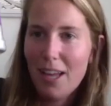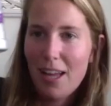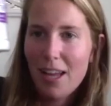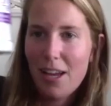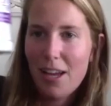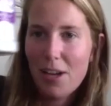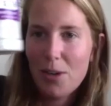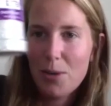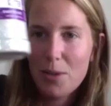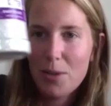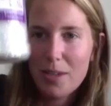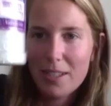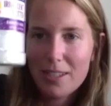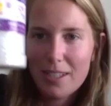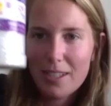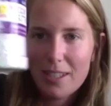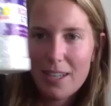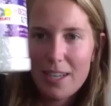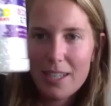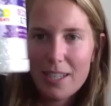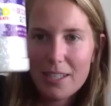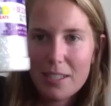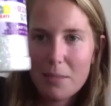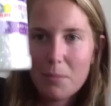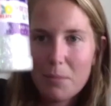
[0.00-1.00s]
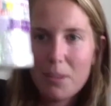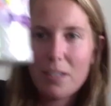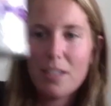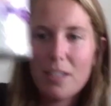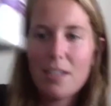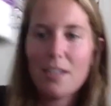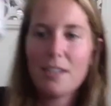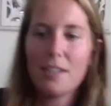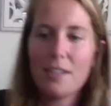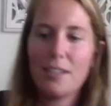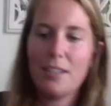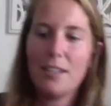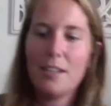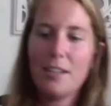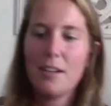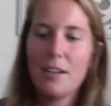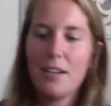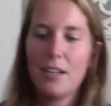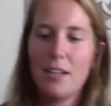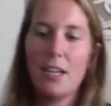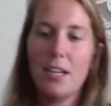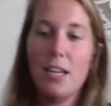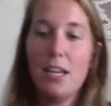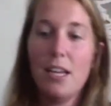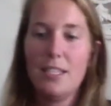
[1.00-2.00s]
who doesn't like some glitter in
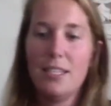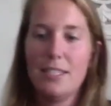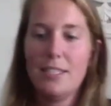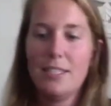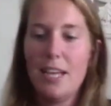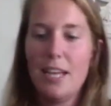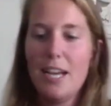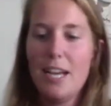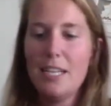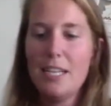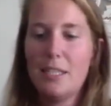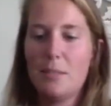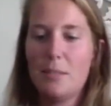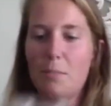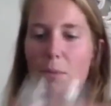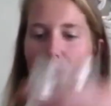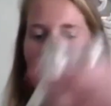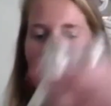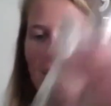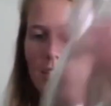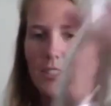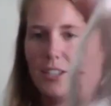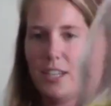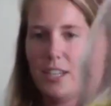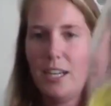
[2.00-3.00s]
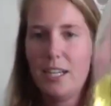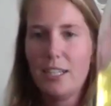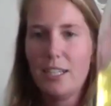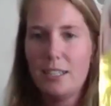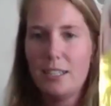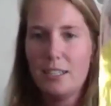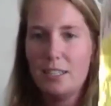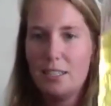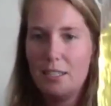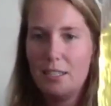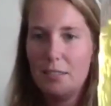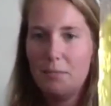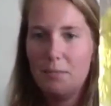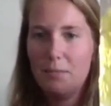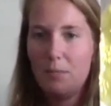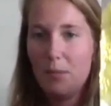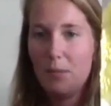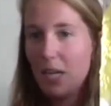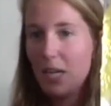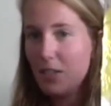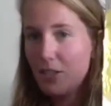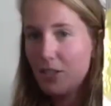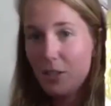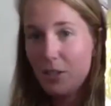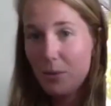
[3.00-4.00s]
their science projects?
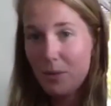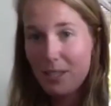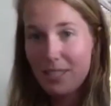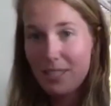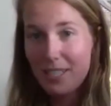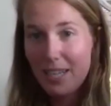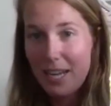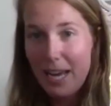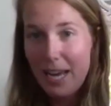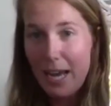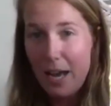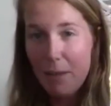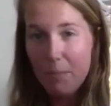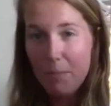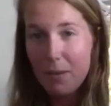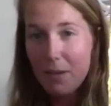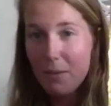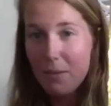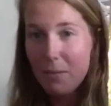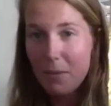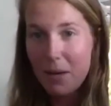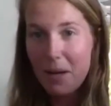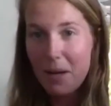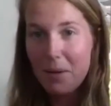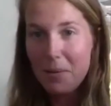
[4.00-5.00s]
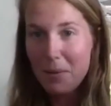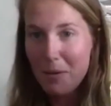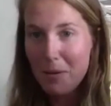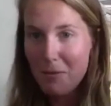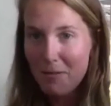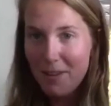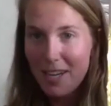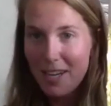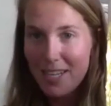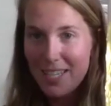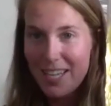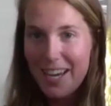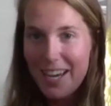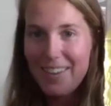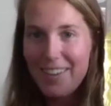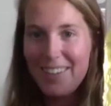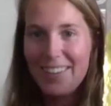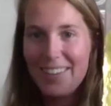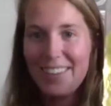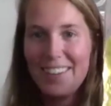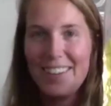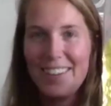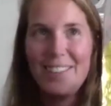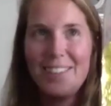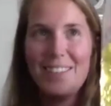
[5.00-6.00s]
Not sure what's gonna happen, but we'll find out.
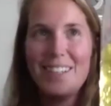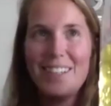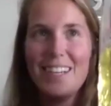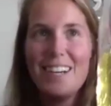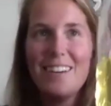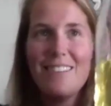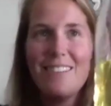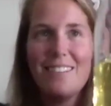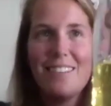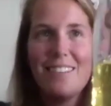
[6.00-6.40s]
Here we go.